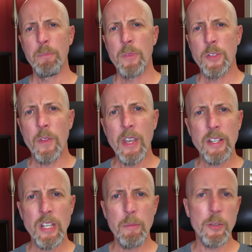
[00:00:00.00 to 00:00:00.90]
So the
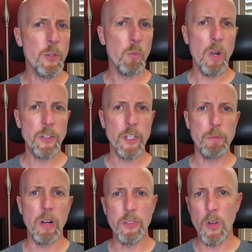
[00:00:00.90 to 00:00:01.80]
next time that you're watching
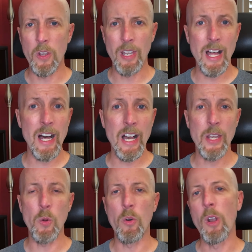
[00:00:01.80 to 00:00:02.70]
spots
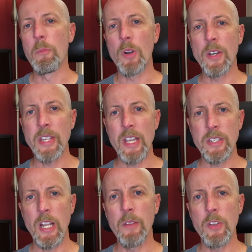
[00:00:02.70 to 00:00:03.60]
online or on
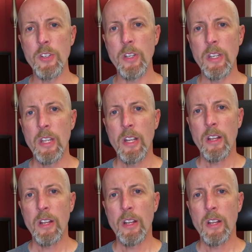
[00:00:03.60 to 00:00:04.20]
broadcast television,